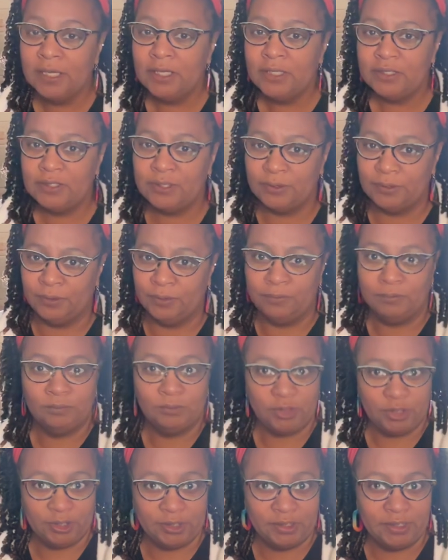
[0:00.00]
So
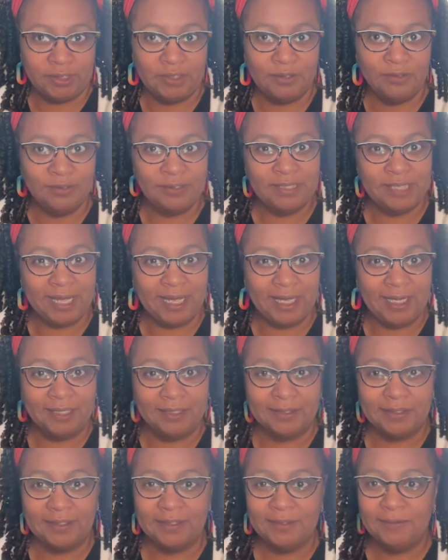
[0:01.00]
just use
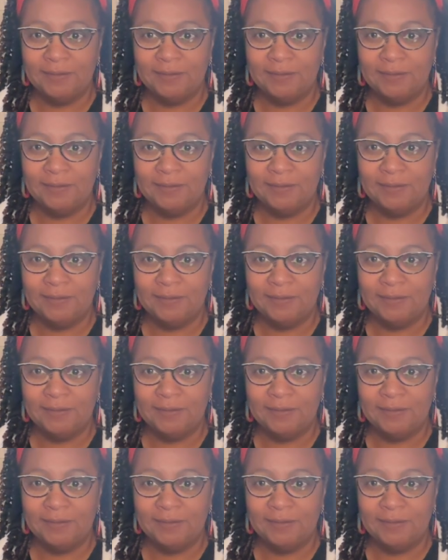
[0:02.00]
that.